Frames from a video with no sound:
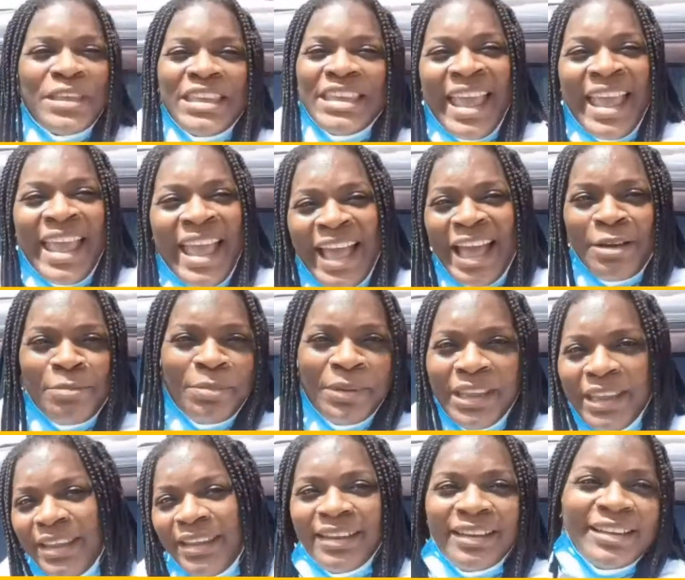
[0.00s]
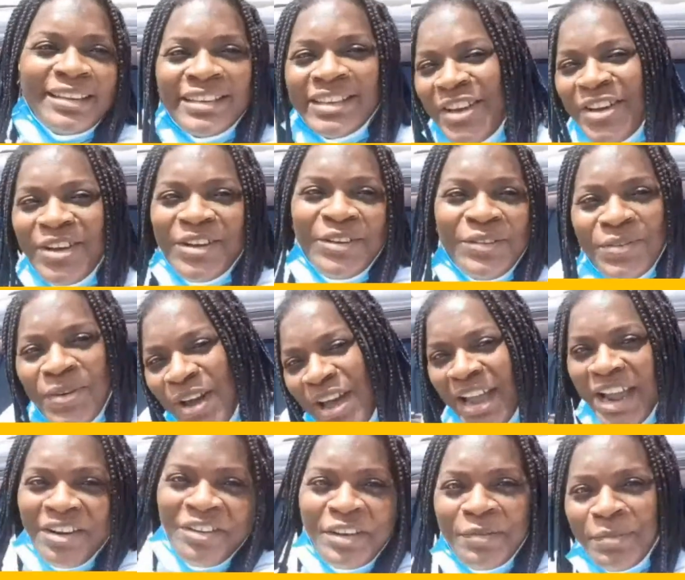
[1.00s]
Be happy,
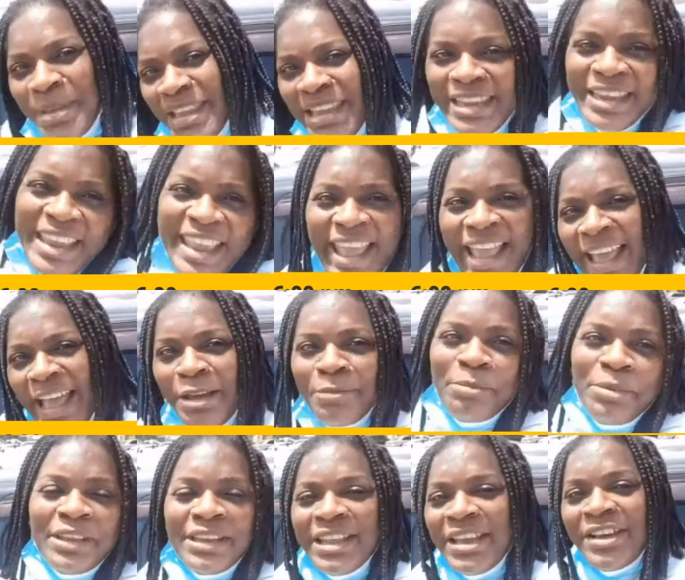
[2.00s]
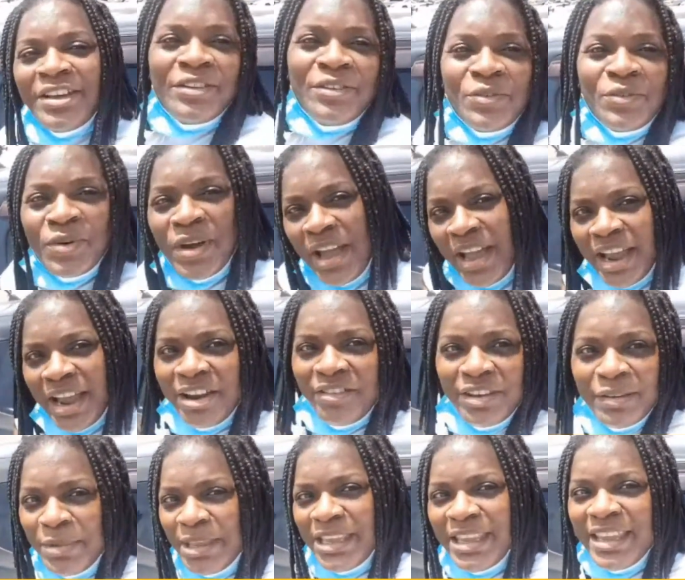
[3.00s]
don't worry, be happy, don't
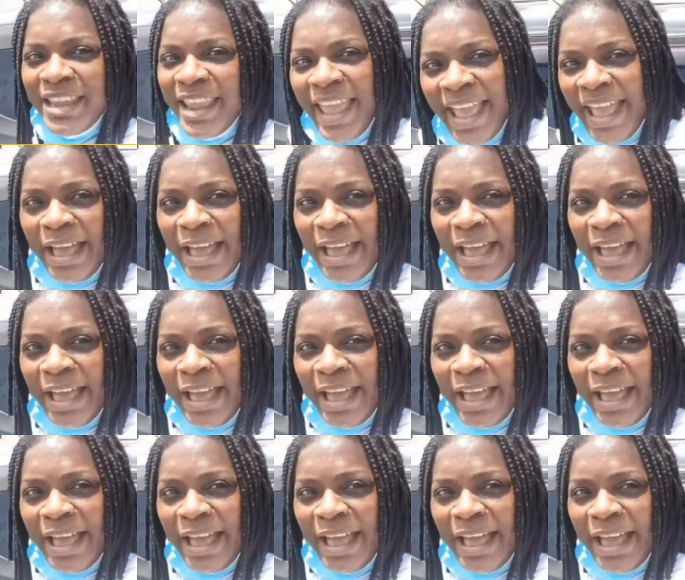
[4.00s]
worry, be